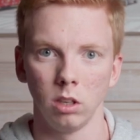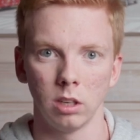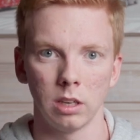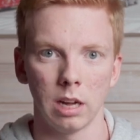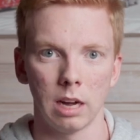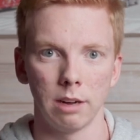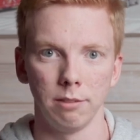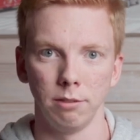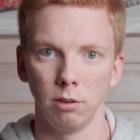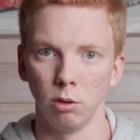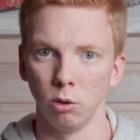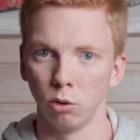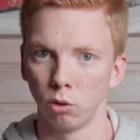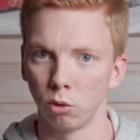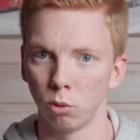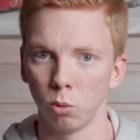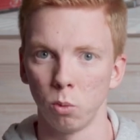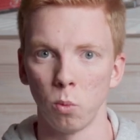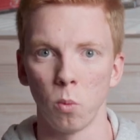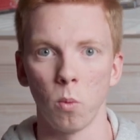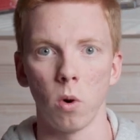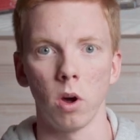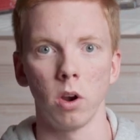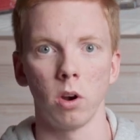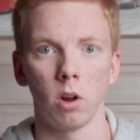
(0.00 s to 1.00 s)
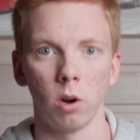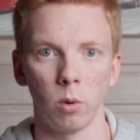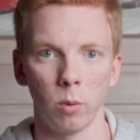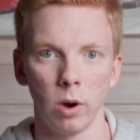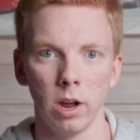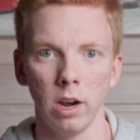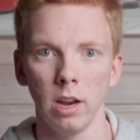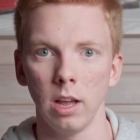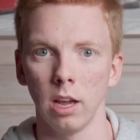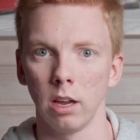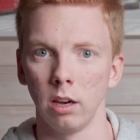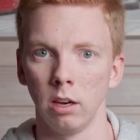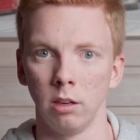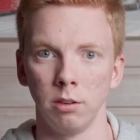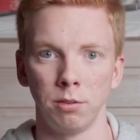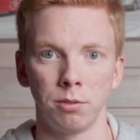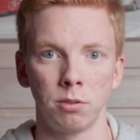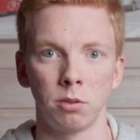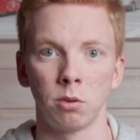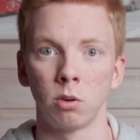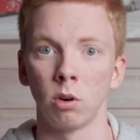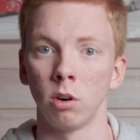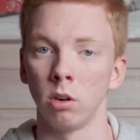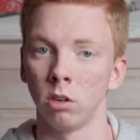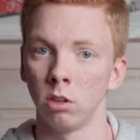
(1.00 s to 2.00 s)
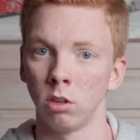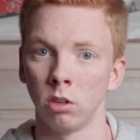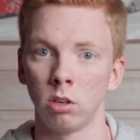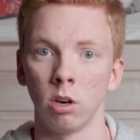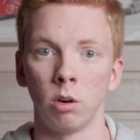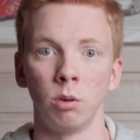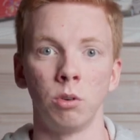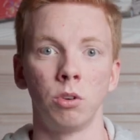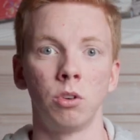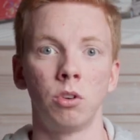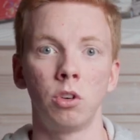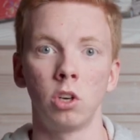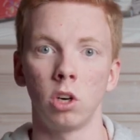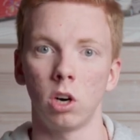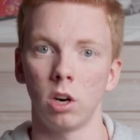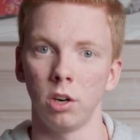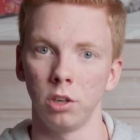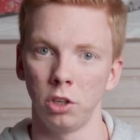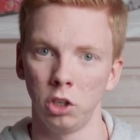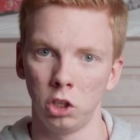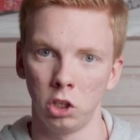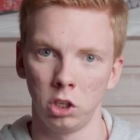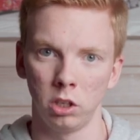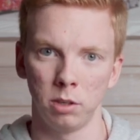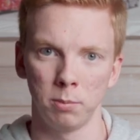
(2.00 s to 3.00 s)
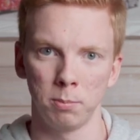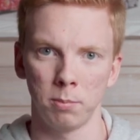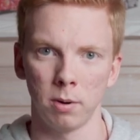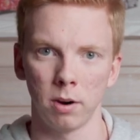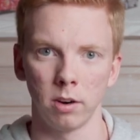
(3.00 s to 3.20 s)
have used one already, and if you're going to charge